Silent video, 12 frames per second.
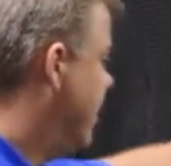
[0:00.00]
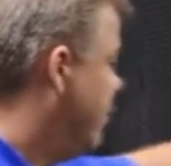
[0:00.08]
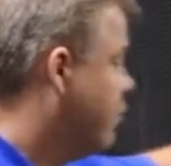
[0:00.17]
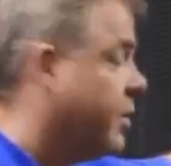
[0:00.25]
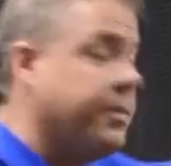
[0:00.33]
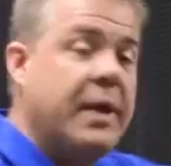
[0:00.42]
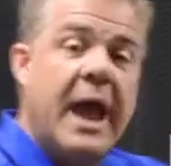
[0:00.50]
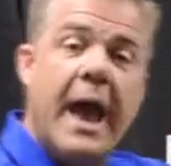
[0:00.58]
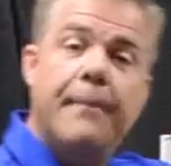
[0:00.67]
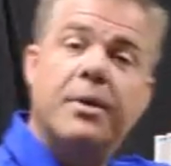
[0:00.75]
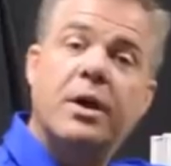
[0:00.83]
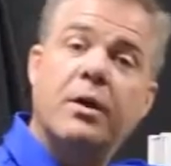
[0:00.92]
a drip
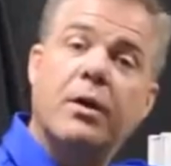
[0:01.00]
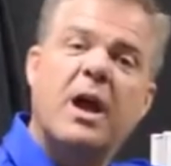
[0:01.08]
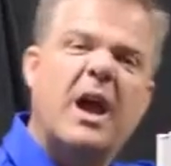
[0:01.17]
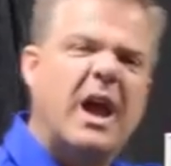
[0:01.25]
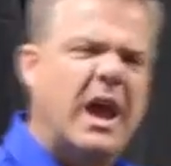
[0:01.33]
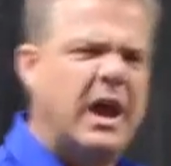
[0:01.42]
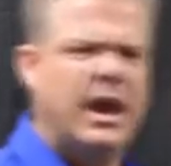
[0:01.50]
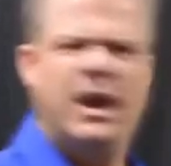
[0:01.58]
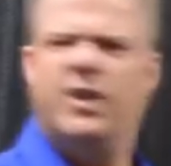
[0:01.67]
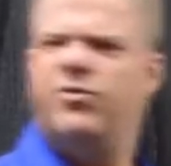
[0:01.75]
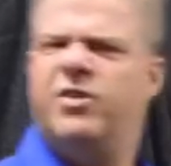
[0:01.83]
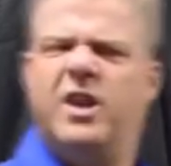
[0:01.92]
cap here, and it
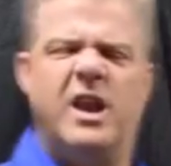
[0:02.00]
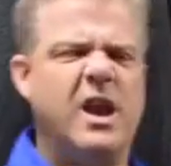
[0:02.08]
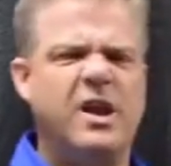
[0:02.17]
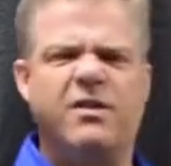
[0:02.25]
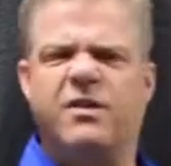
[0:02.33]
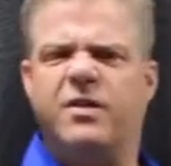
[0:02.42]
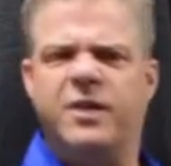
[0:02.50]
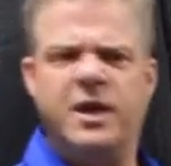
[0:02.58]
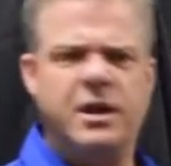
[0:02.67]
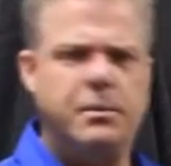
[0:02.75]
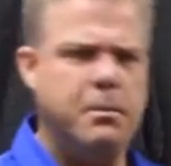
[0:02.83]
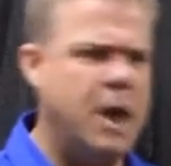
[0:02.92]
gives it a nice,
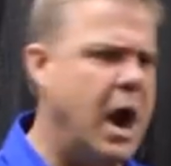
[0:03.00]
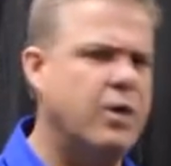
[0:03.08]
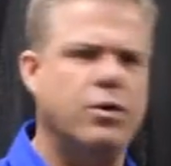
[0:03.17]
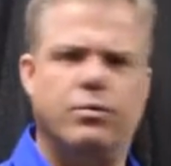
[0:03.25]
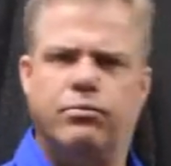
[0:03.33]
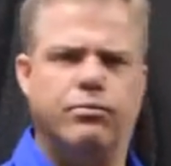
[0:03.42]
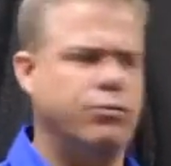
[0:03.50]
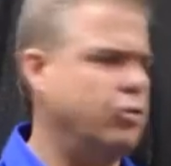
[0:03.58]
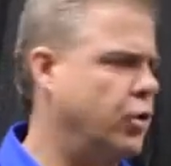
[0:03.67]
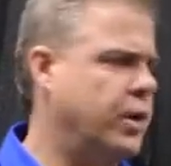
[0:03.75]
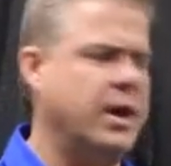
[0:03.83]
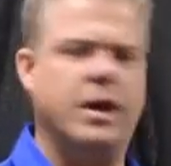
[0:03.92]
clean, modern
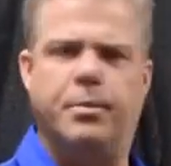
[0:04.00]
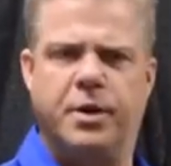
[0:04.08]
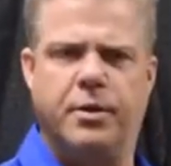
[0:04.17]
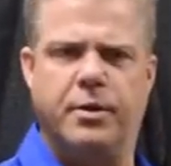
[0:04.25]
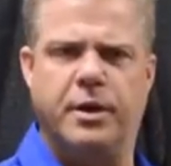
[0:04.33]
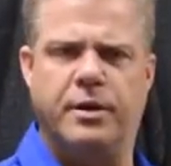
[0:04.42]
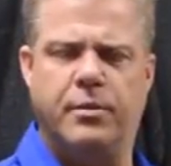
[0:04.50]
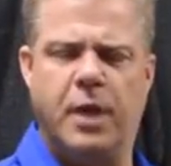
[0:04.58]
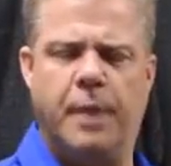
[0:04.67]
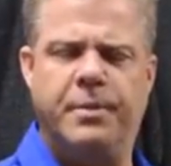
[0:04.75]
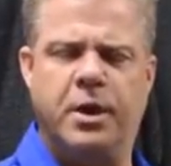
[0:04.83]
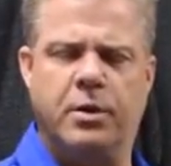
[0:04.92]
looking
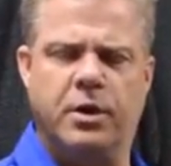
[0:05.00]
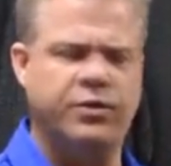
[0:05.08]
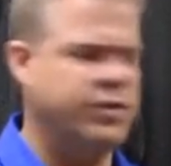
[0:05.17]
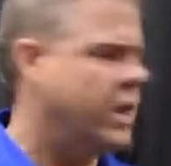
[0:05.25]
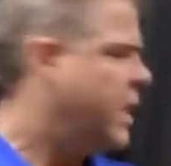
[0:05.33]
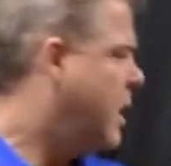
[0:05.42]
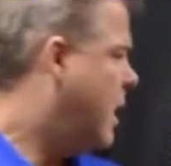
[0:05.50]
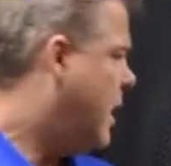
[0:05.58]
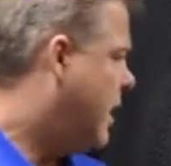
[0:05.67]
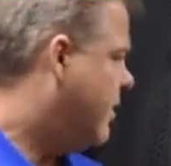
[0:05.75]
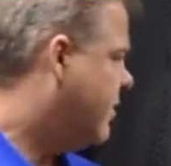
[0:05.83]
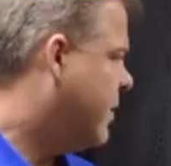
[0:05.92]
appearance.
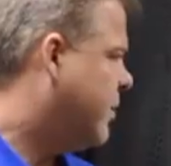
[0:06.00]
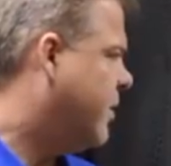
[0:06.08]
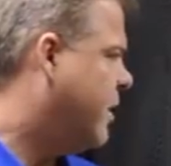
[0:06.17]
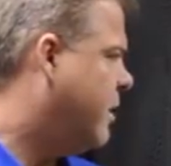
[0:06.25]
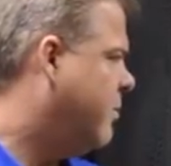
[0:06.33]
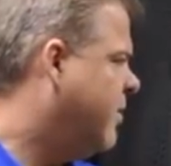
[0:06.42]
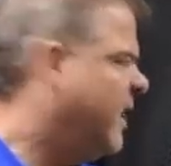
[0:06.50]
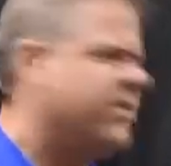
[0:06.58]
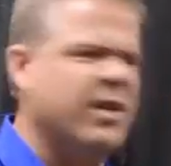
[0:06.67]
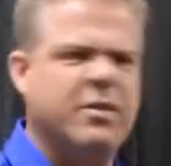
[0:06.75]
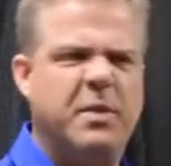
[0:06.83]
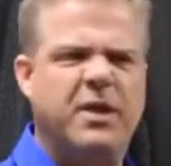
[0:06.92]
Some of the less
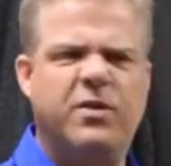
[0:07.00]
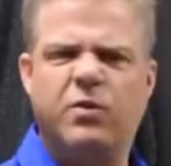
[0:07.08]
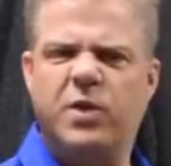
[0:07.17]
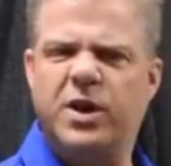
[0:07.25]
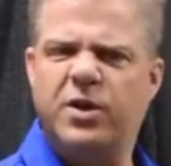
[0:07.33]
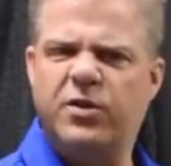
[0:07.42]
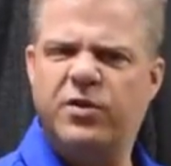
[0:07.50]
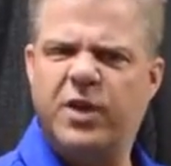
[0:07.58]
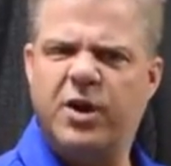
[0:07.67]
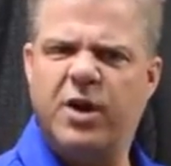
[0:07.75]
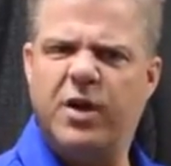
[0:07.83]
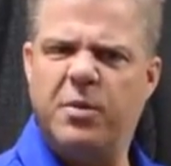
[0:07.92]
expensive windows
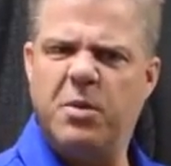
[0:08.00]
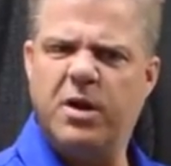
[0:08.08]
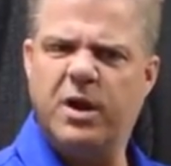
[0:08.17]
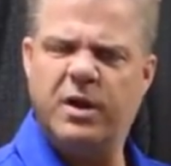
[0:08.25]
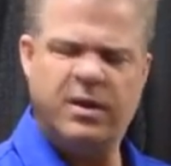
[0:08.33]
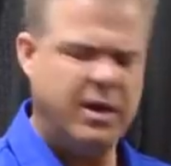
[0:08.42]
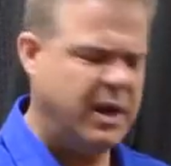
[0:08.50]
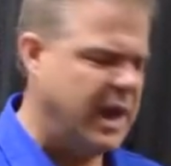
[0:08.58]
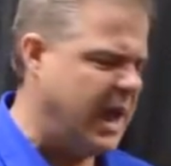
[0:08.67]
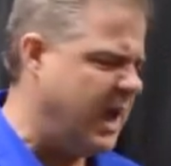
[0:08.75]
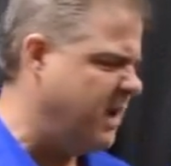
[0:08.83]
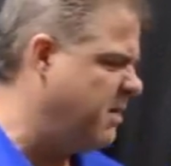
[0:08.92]
that are on the market
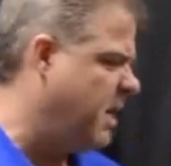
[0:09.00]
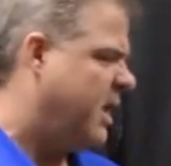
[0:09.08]
today,